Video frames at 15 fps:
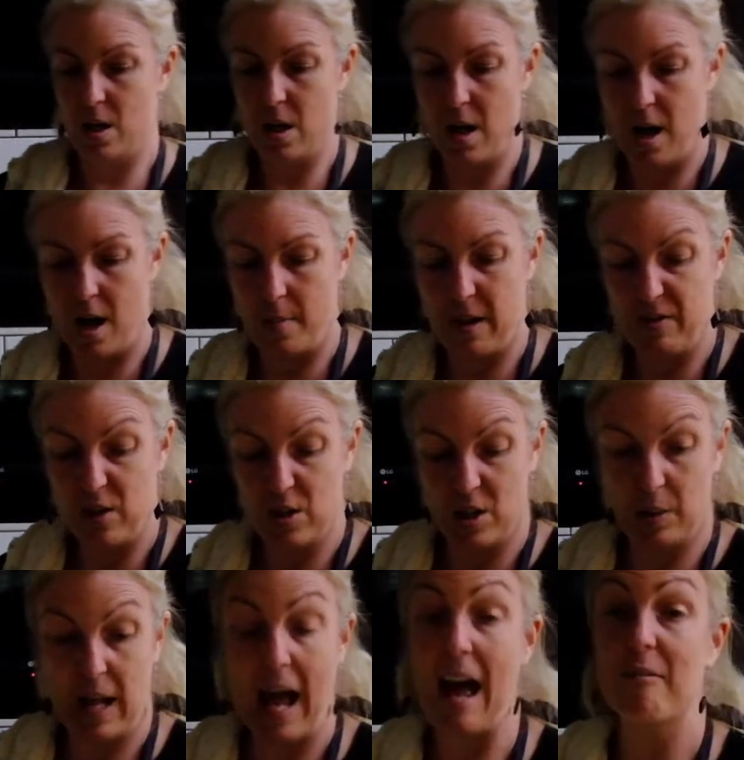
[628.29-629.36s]
If you
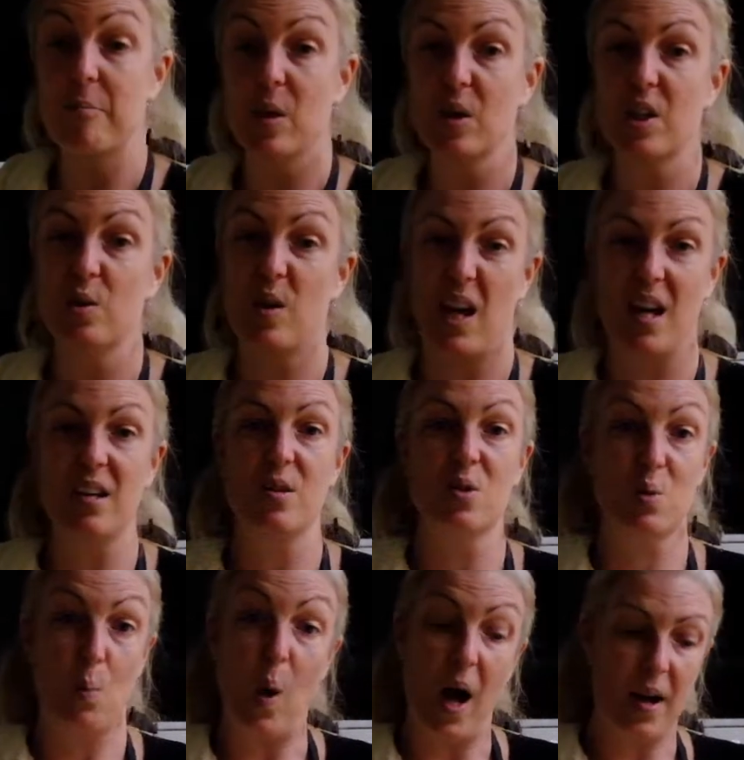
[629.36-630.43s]
don't have milk, you can
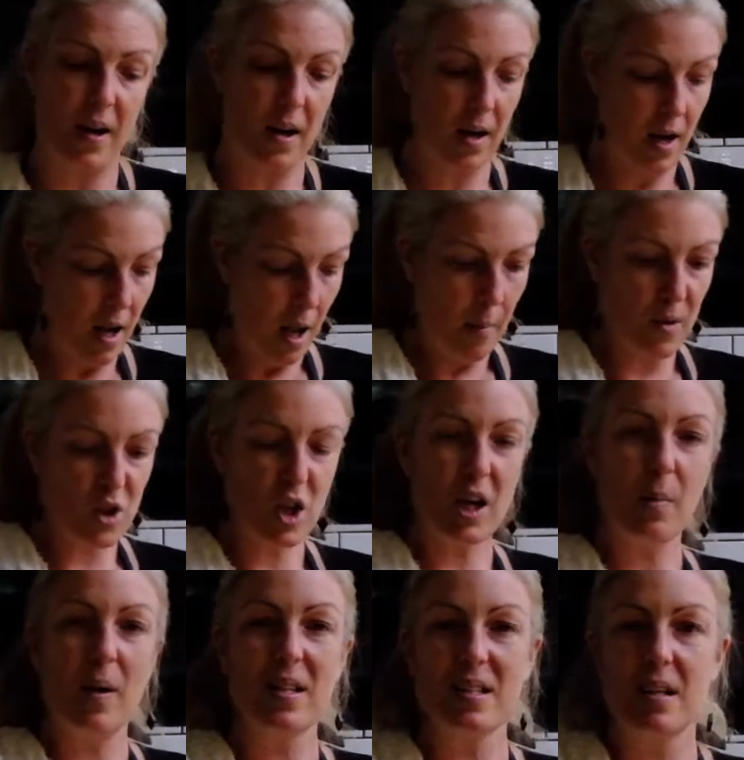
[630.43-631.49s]
use water, but you're
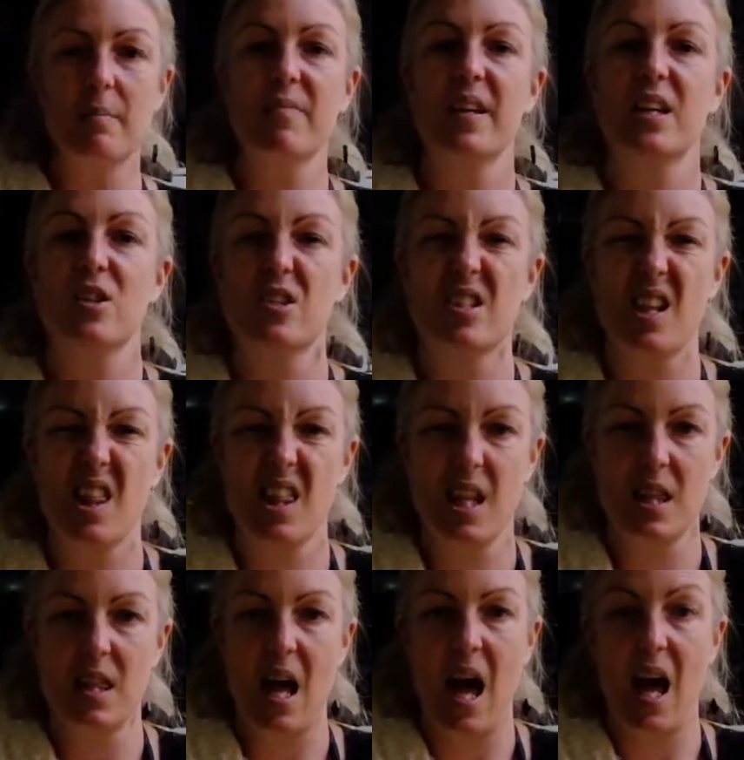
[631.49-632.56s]
gonna want something just to
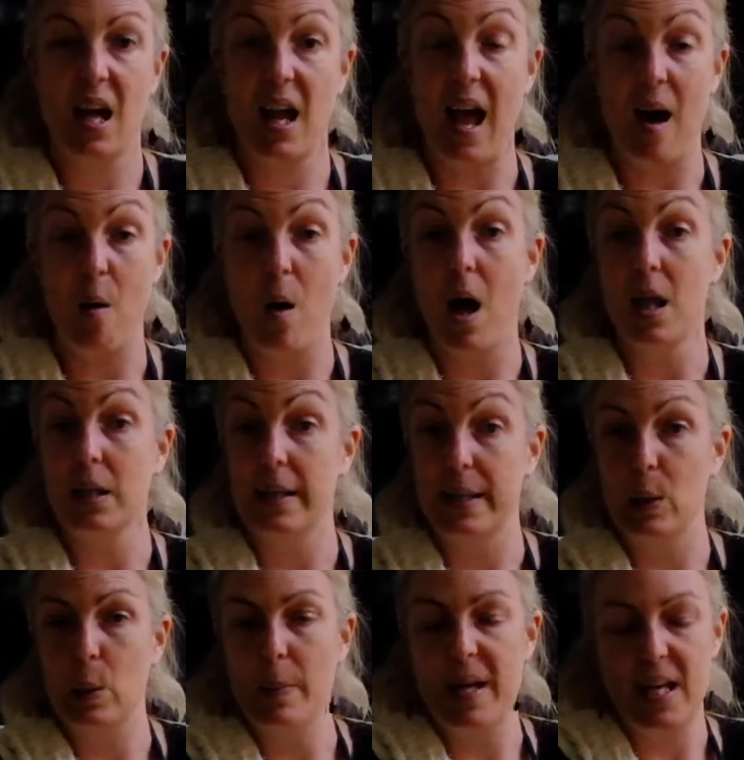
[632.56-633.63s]
thin the egg out a
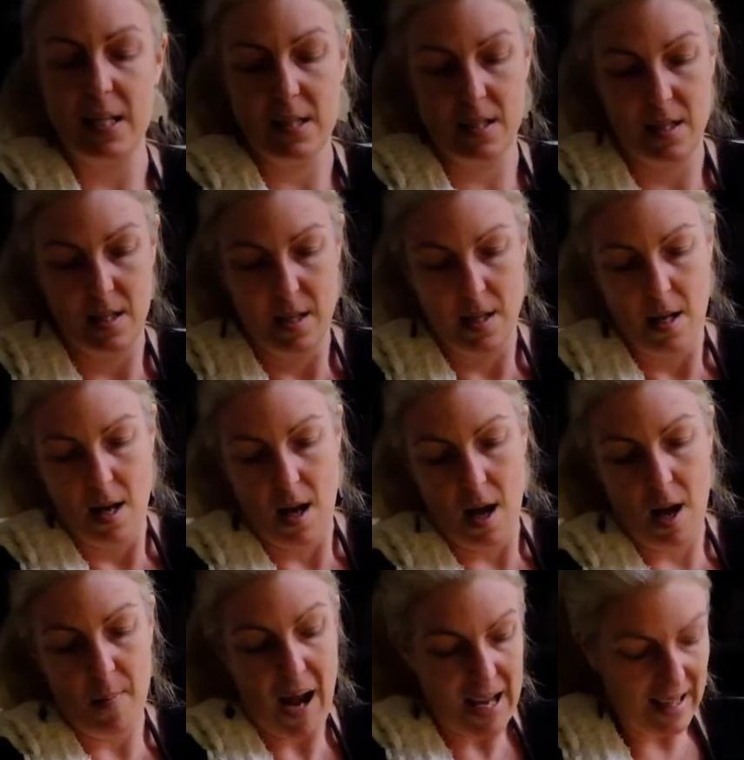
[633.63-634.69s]
little bit.
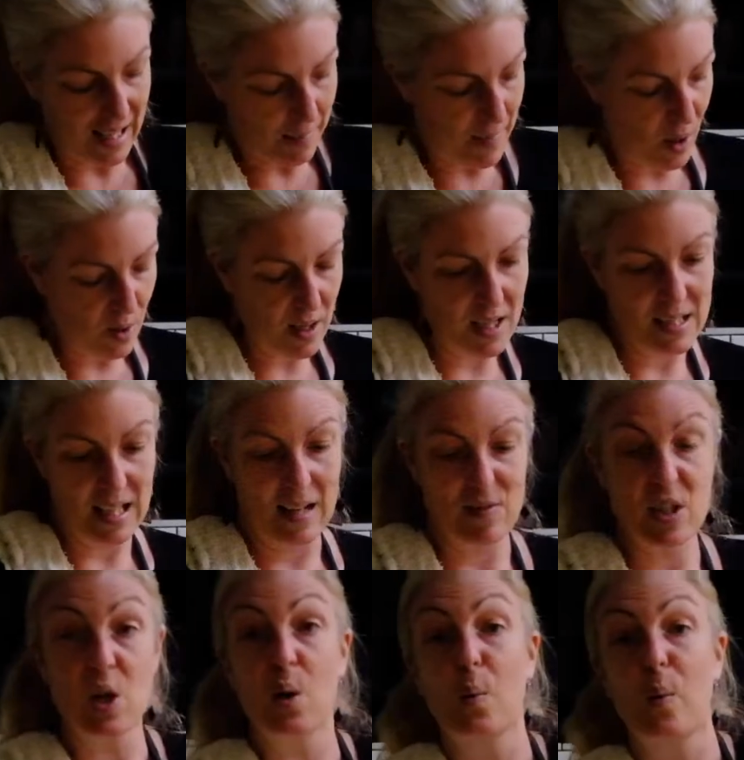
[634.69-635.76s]
I like milk because it
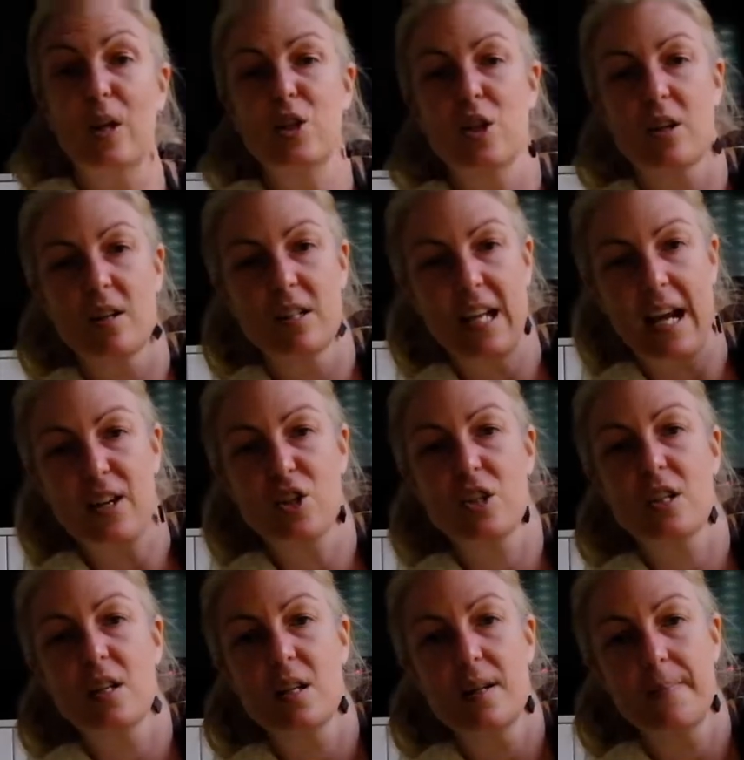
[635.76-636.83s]
gives it a richer
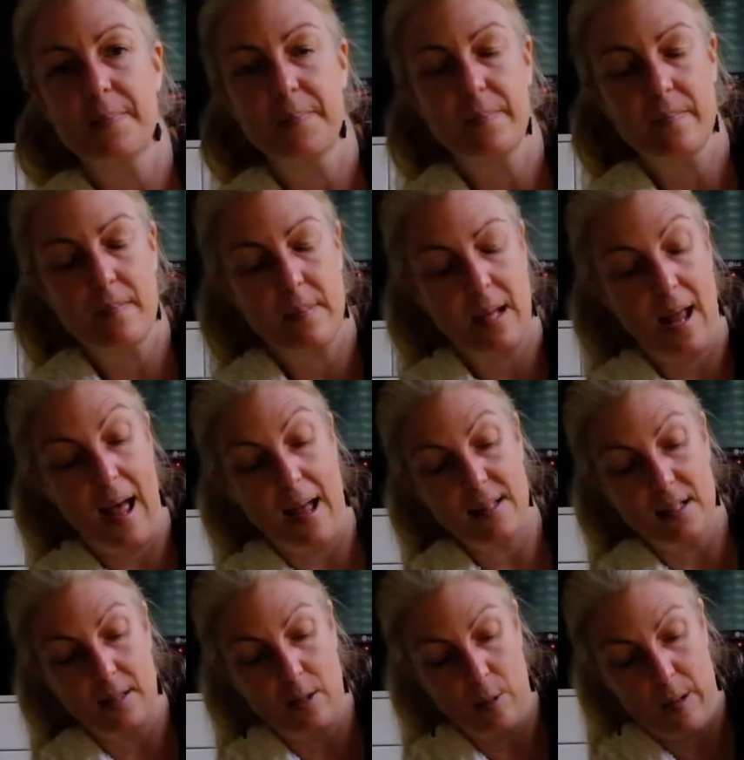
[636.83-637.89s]
texture, adds
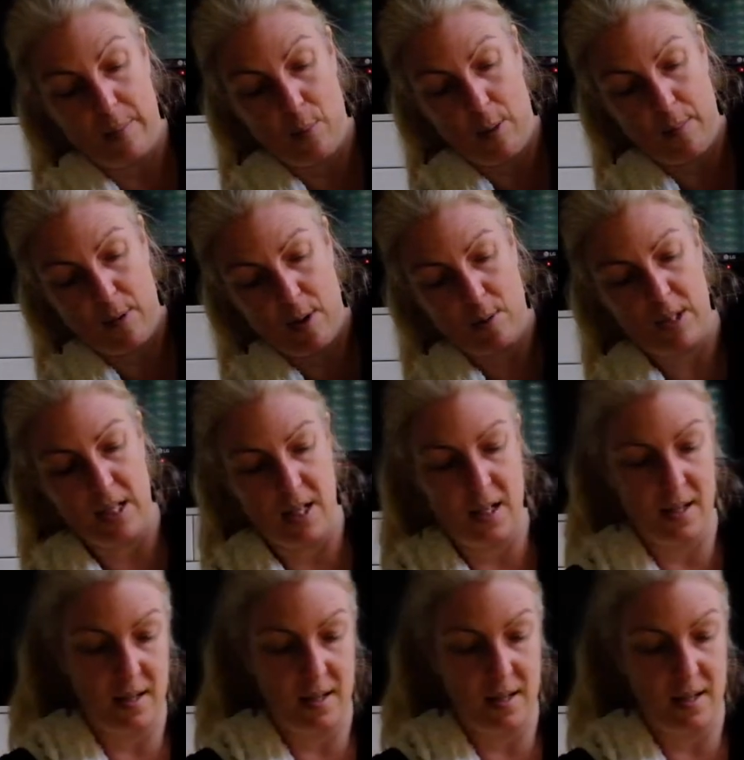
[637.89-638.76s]
a little bit more protein, and